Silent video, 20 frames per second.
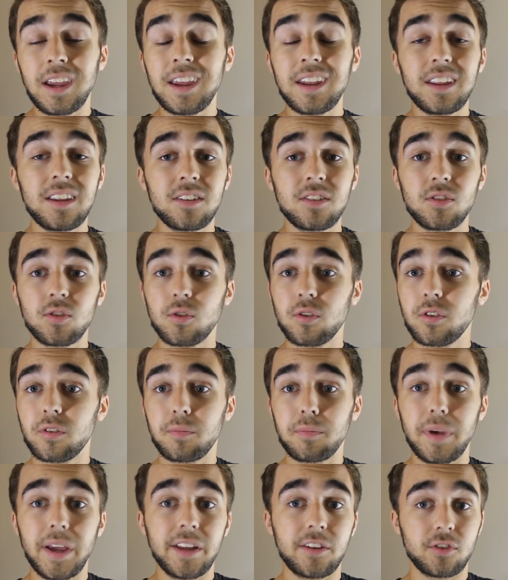any sort
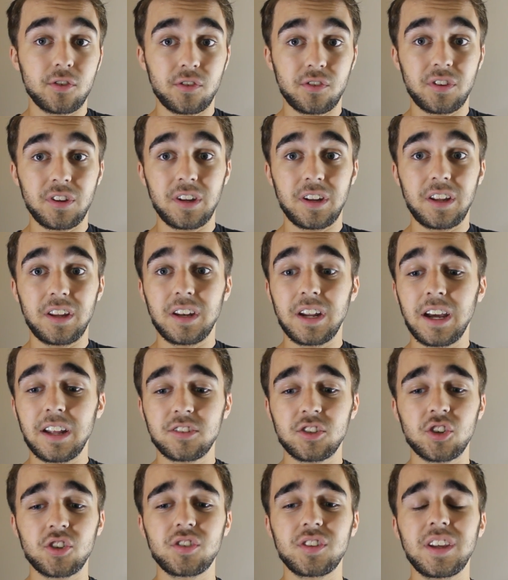of major city,
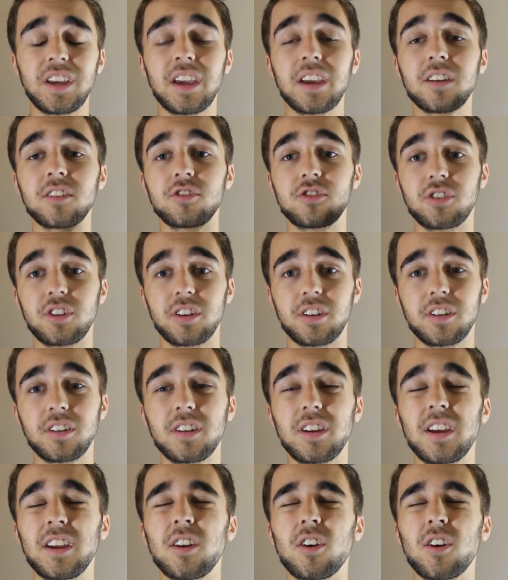not just Tianjin.